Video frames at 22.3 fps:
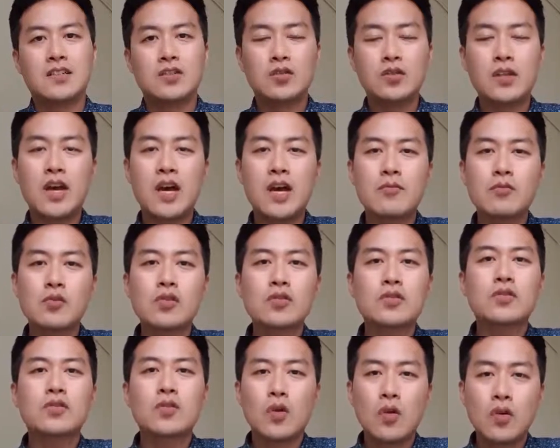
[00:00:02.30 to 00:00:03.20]
Today I'm going
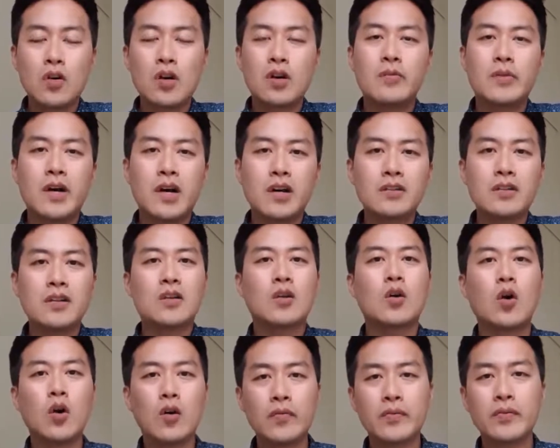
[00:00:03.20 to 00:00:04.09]
to talk about
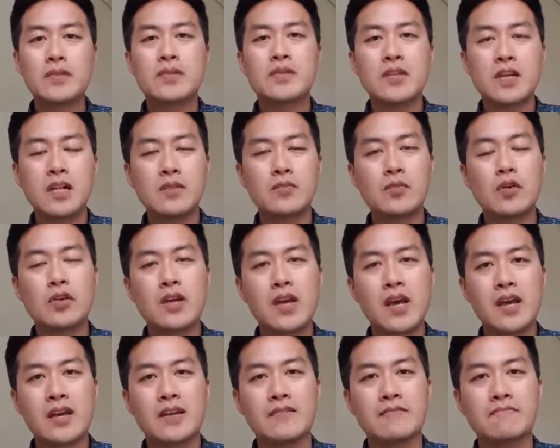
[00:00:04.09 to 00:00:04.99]
golfer's elbow
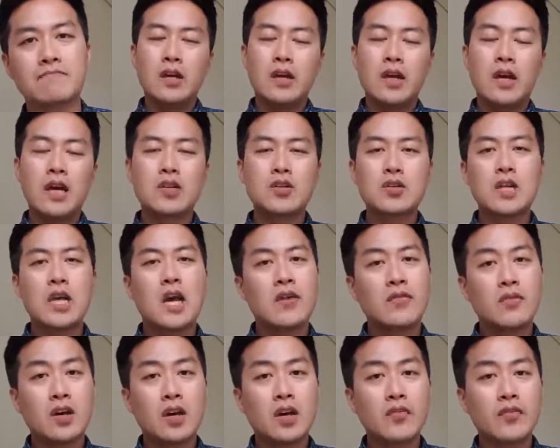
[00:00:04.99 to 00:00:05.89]
again. Actually,
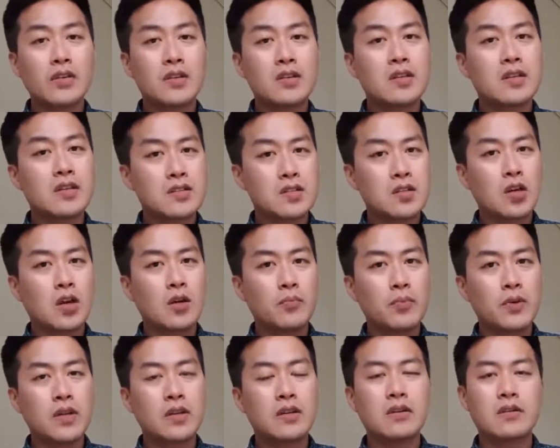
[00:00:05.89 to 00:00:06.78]
I've covered this
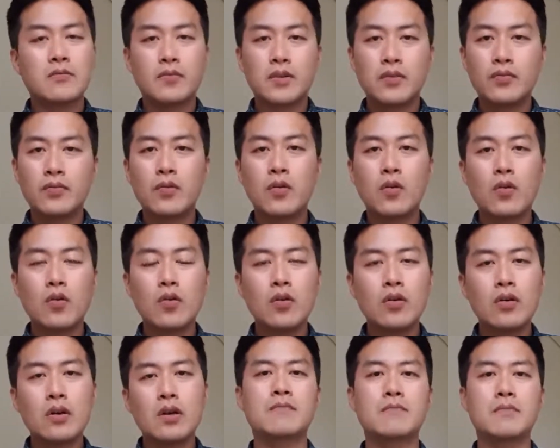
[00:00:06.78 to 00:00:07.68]
topic
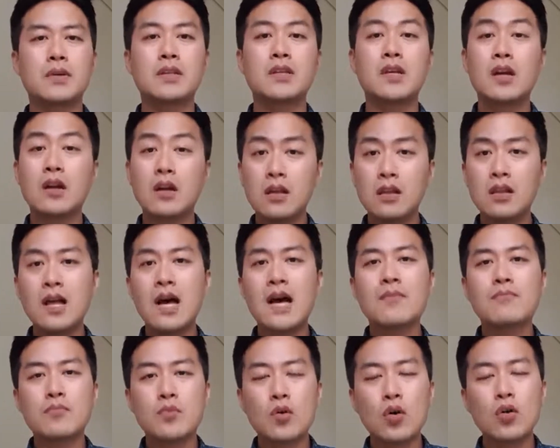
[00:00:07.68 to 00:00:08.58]
before, but there are a
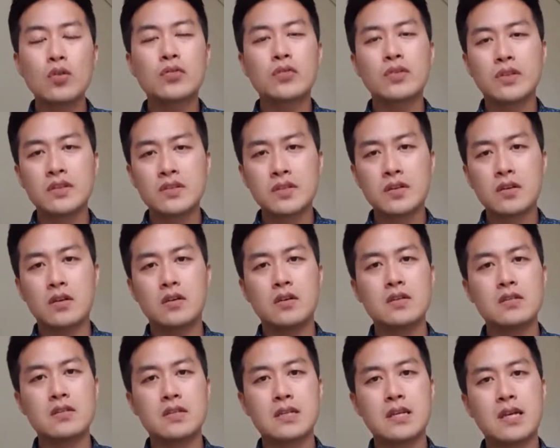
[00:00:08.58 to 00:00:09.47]
lot more to
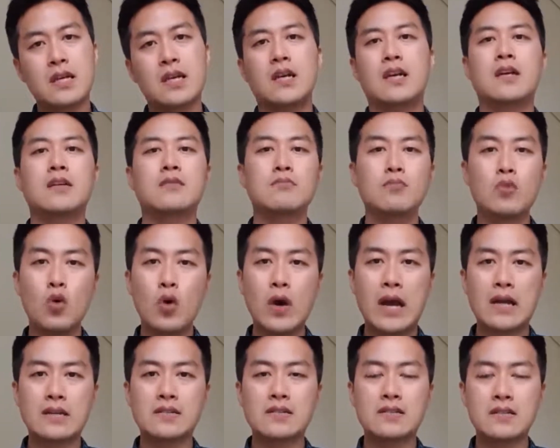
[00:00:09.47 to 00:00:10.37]
discuss and more
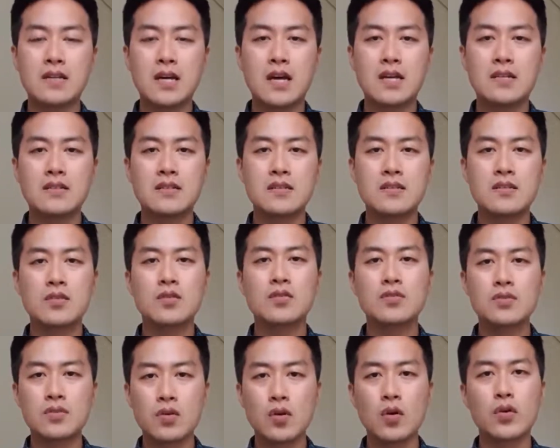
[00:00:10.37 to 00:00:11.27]
exercises to
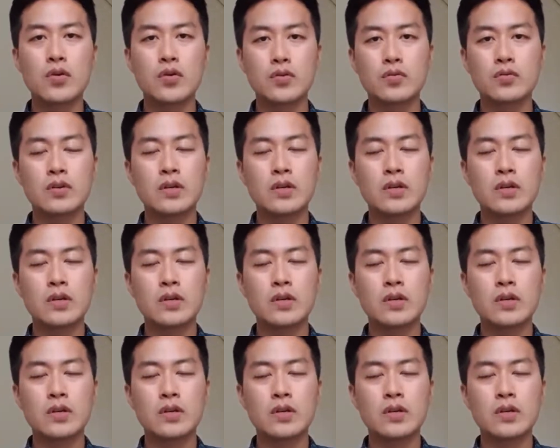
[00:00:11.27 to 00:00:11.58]
show you.